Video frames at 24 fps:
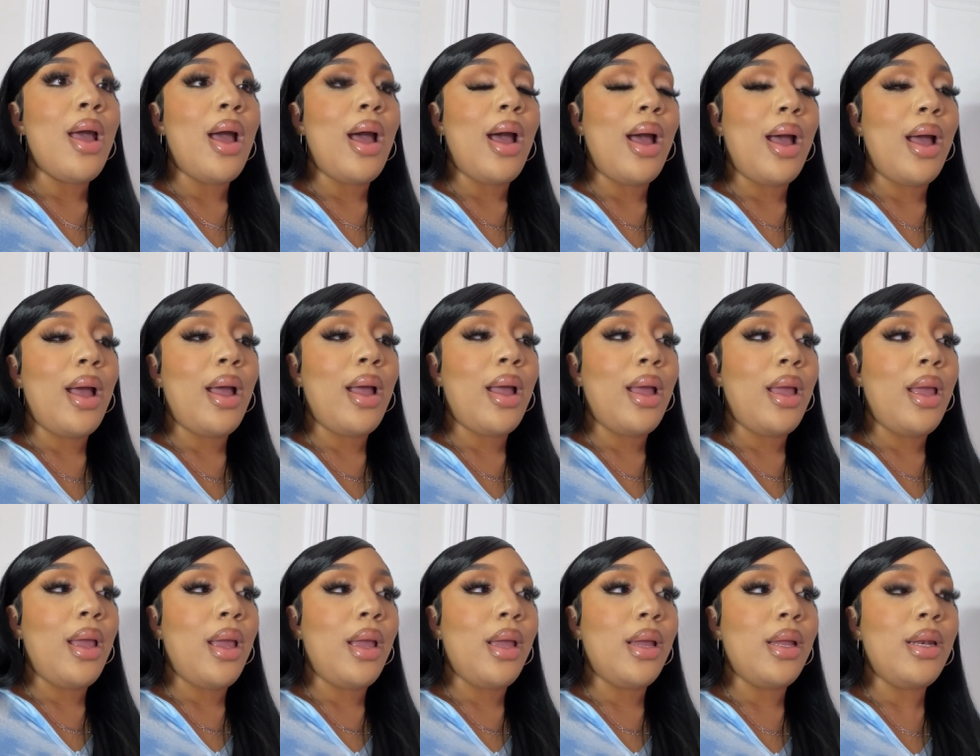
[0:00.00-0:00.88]

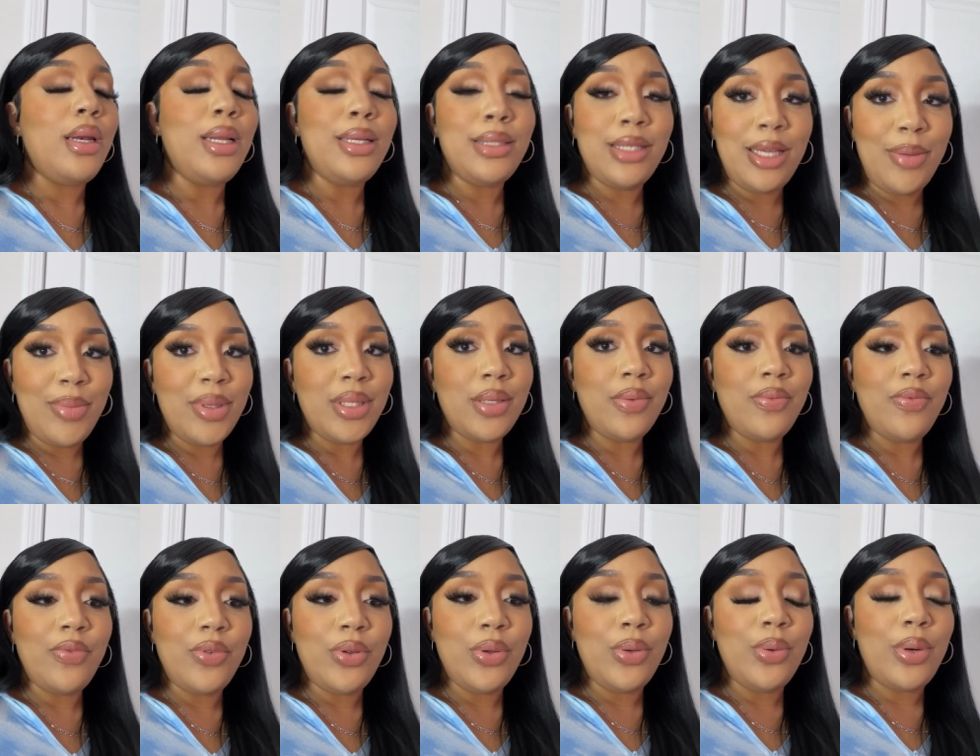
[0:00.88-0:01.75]
I need to get me some
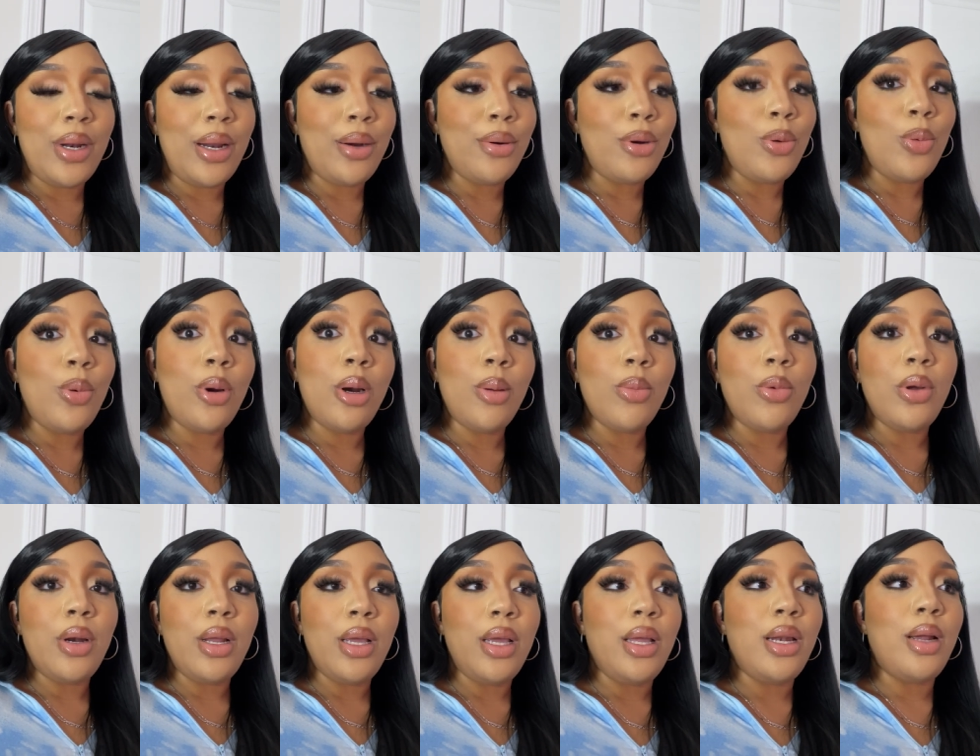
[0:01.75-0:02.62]
food. I don't know what I'm
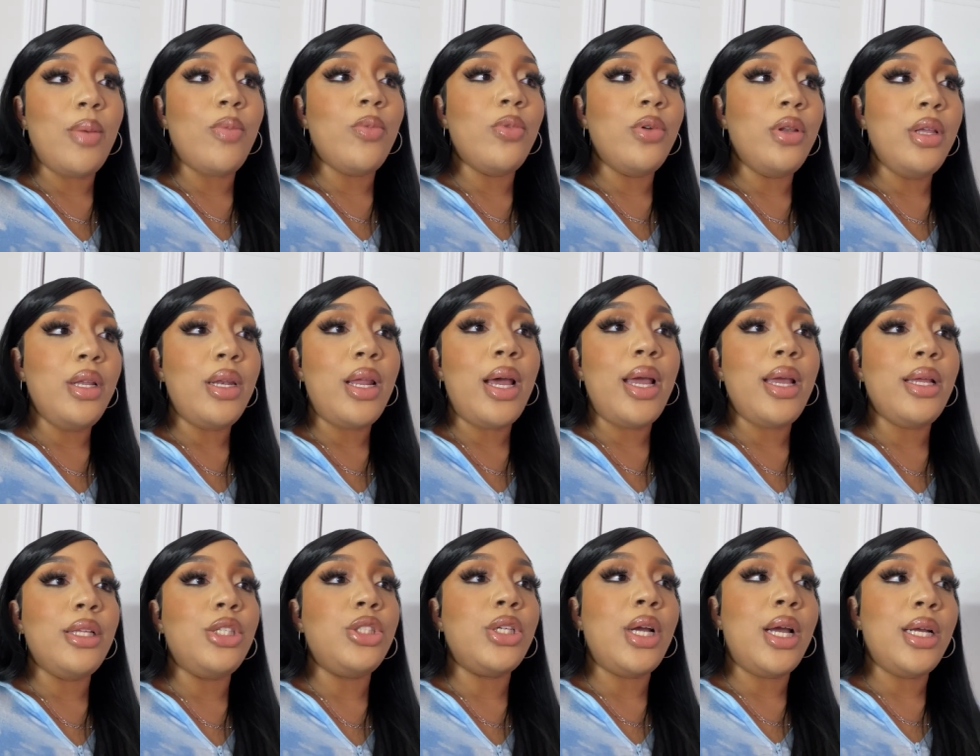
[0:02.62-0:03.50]
going to eat. I'm really
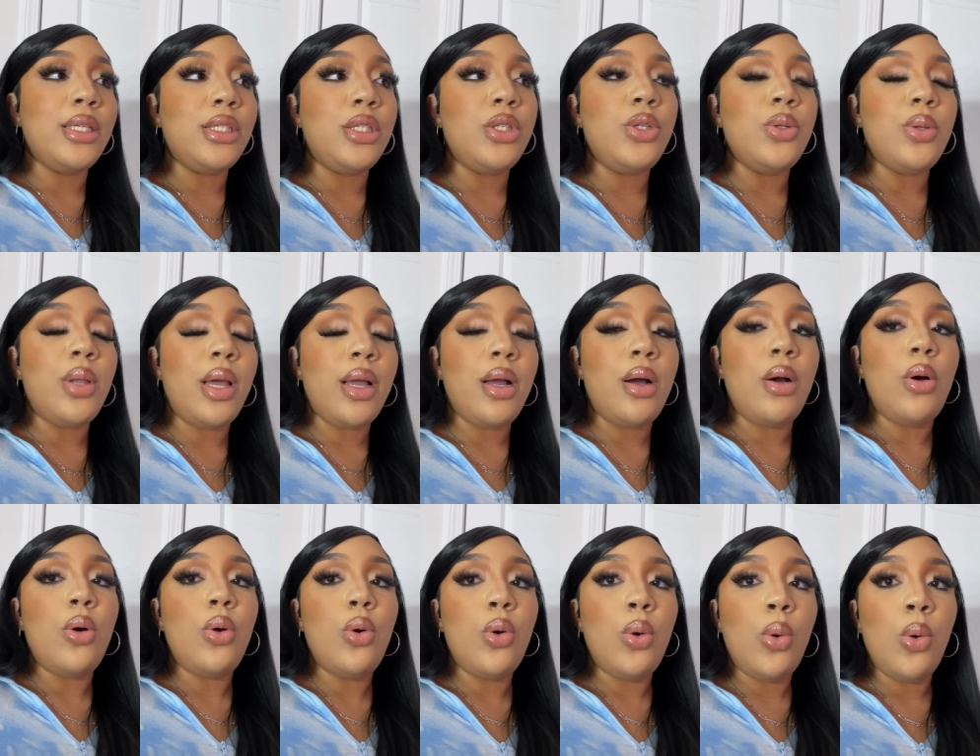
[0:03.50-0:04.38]
like trying to do like a
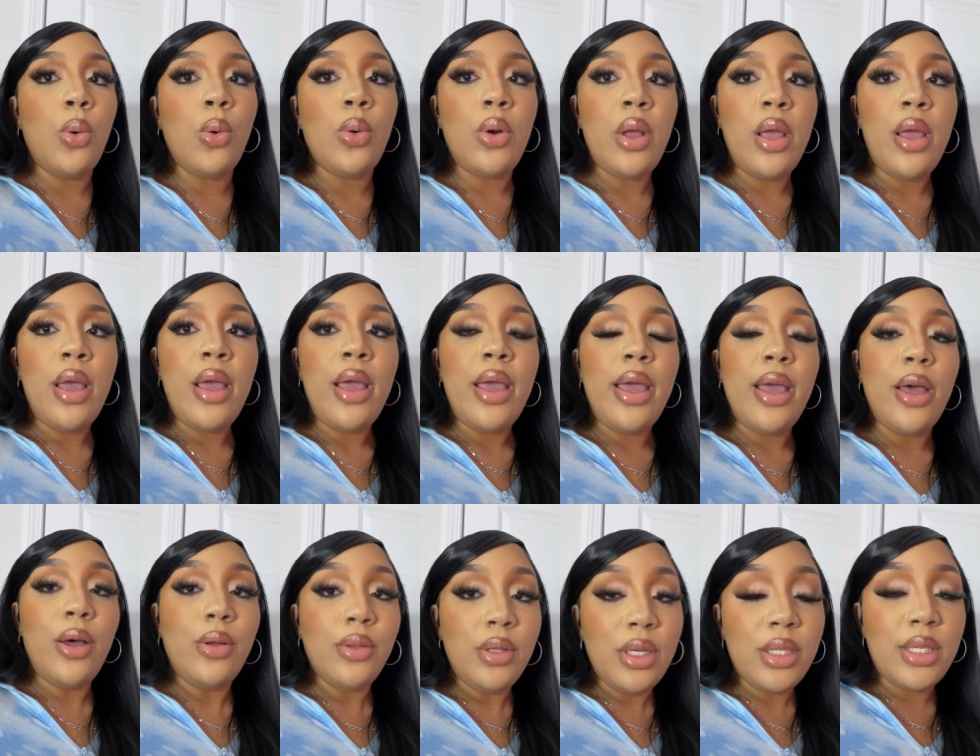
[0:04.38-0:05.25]
whole
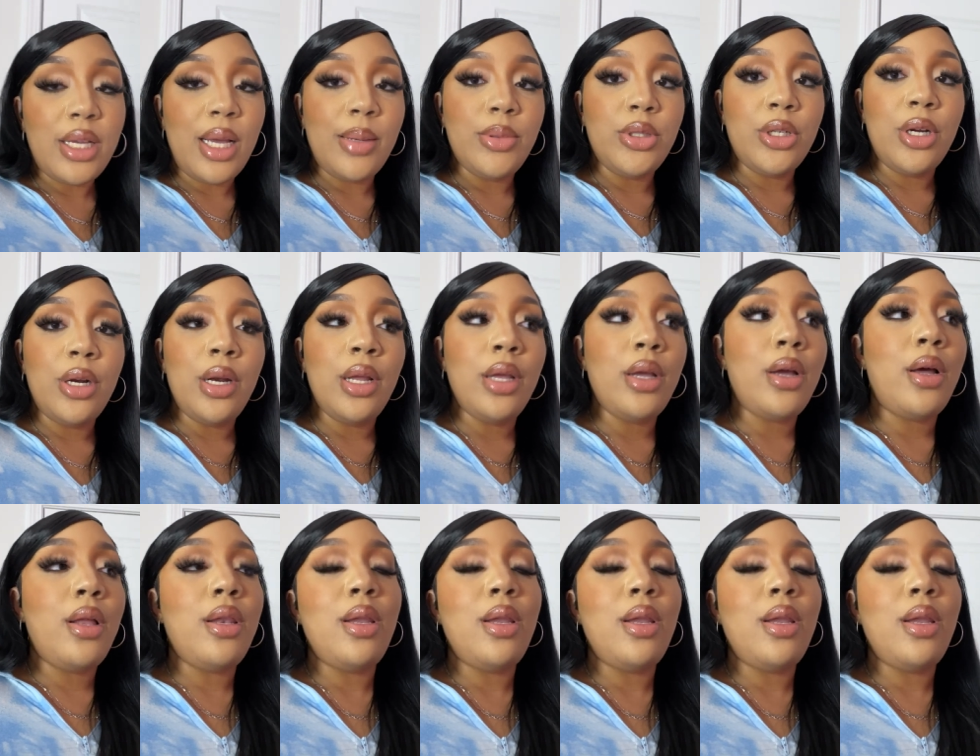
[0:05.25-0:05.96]
healthy type journey, y'all.